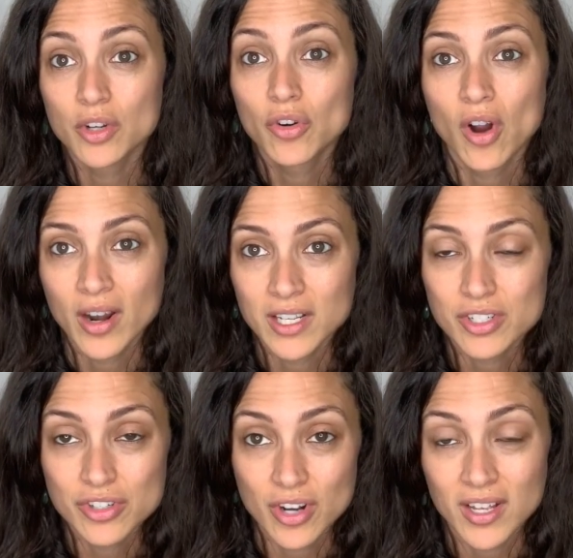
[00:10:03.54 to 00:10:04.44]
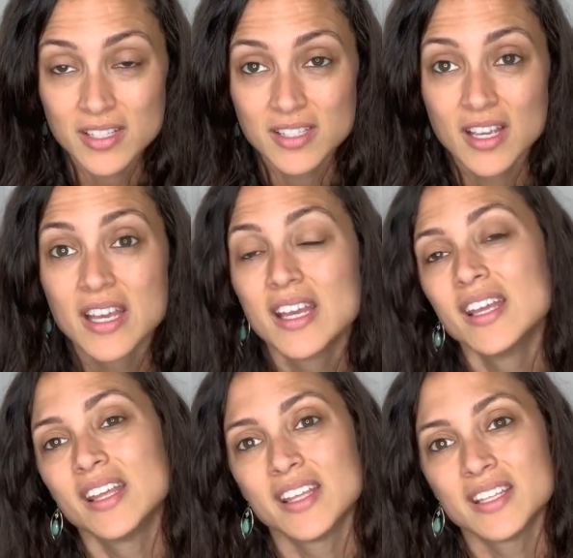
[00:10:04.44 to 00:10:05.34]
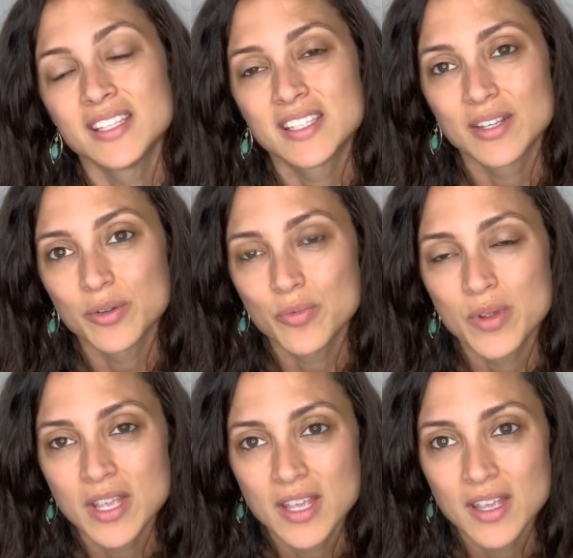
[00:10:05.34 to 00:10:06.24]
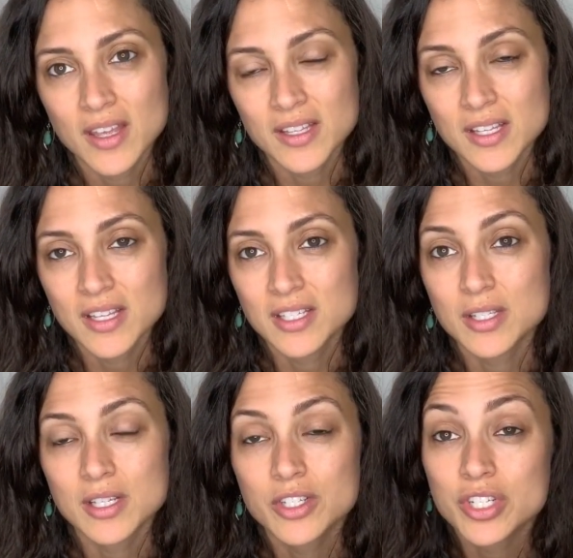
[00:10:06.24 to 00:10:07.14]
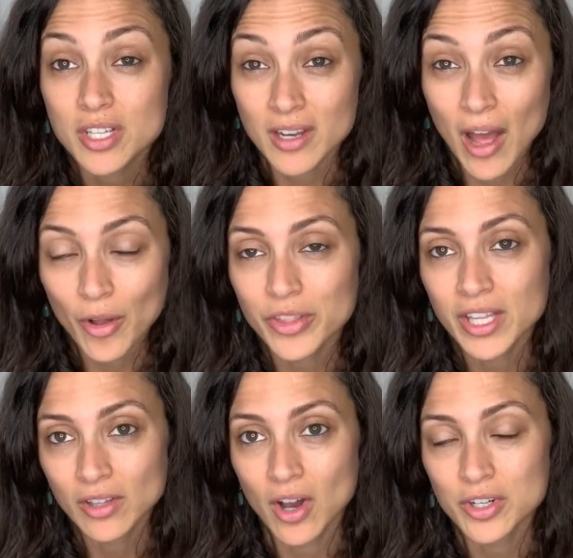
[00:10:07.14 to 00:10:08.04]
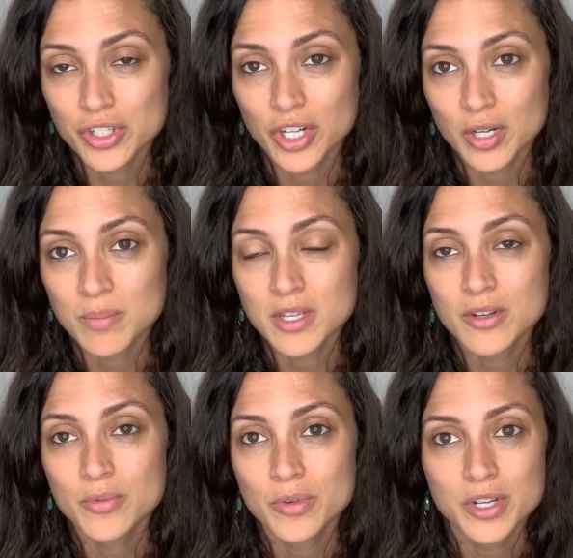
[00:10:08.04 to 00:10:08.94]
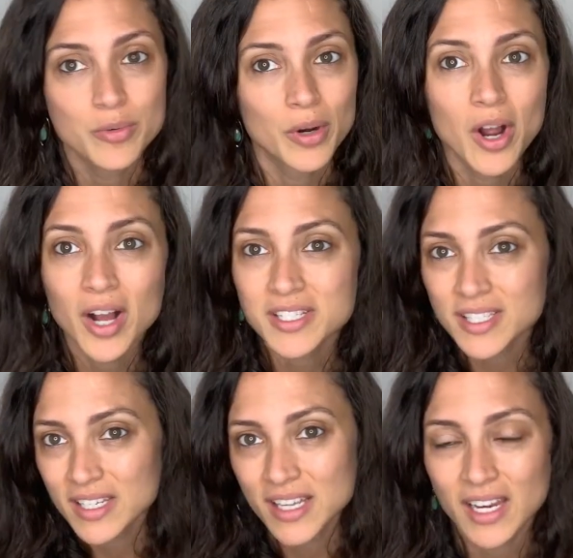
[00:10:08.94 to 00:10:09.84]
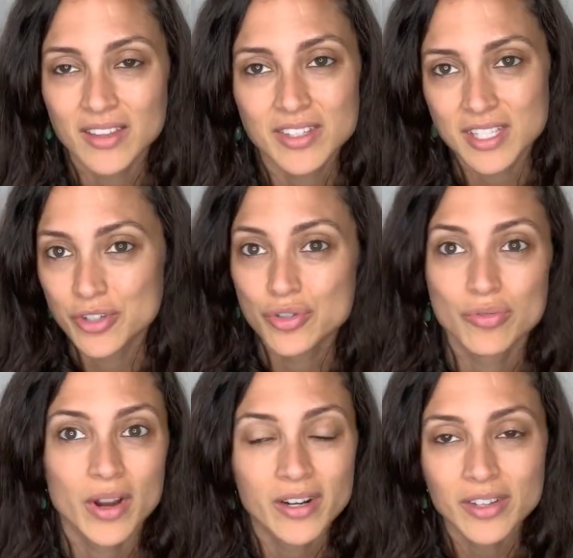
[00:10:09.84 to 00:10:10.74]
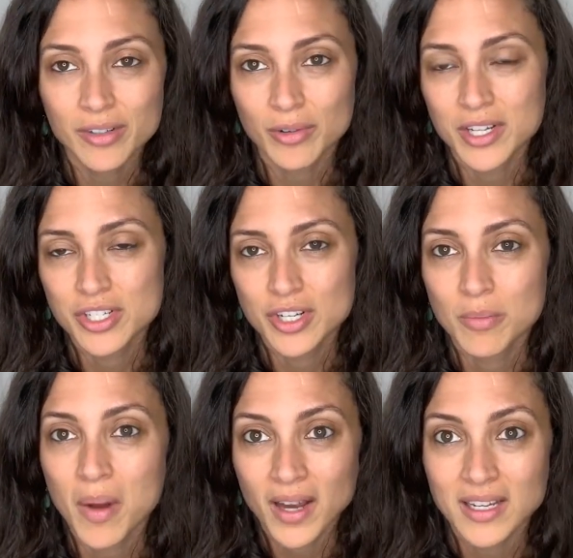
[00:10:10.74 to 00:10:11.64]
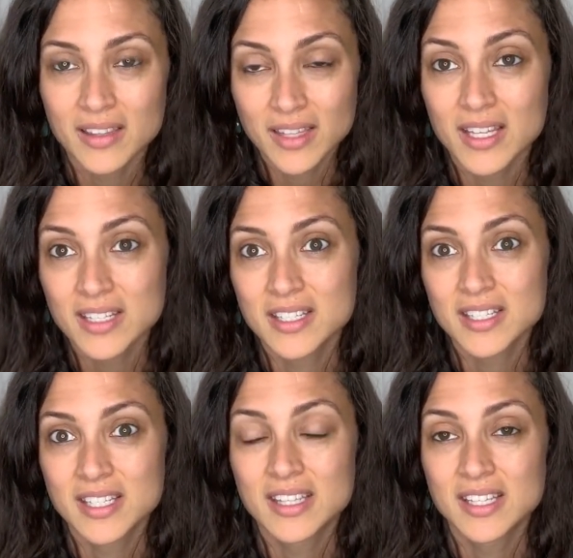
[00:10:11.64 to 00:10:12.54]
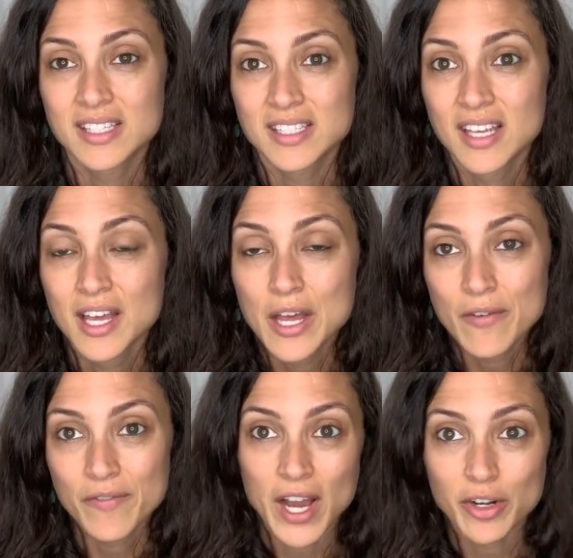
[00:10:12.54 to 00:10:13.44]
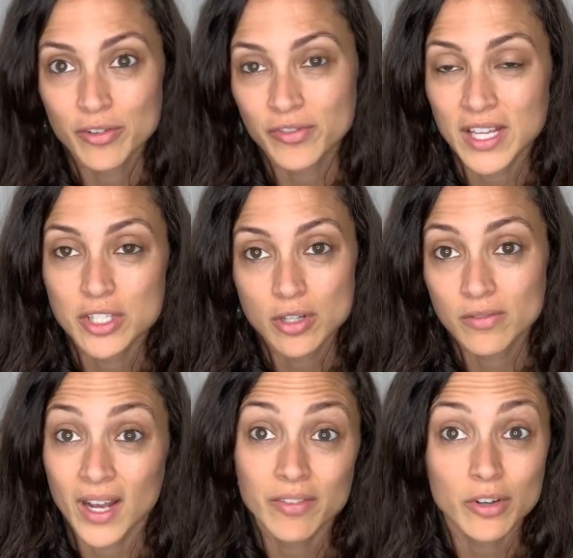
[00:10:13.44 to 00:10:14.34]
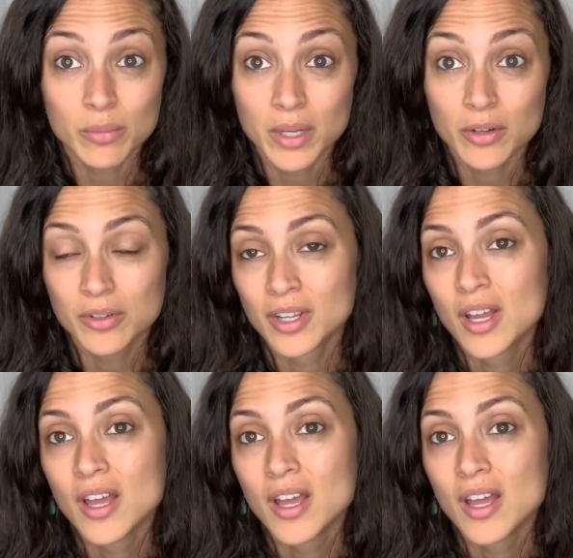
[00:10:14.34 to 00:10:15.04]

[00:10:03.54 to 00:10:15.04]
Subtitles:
chronic stress is it's just unhealthy long term. We're constantly getting this adrenaline rush, and our body thinks it's in this fight or flight survival mode.